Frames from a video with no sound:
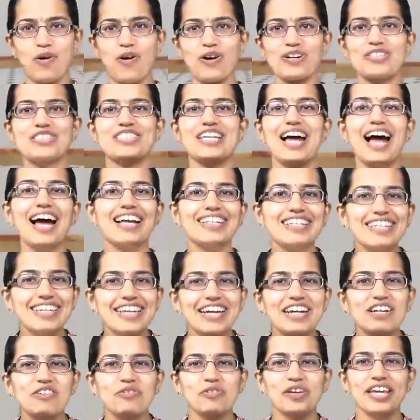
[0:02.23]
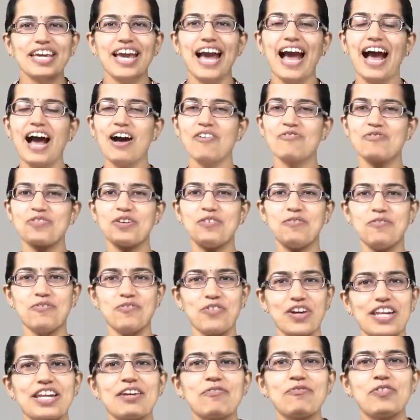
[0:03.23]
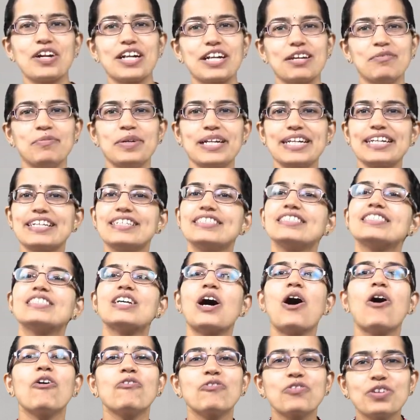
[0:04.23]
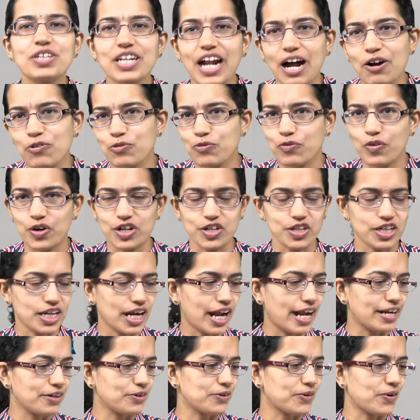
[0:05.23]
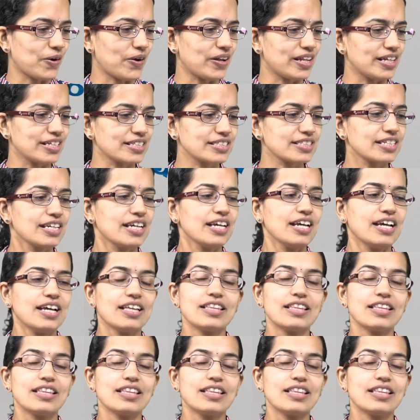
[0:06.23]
box, and here we have the very fundamentals of groundwater hydraulics.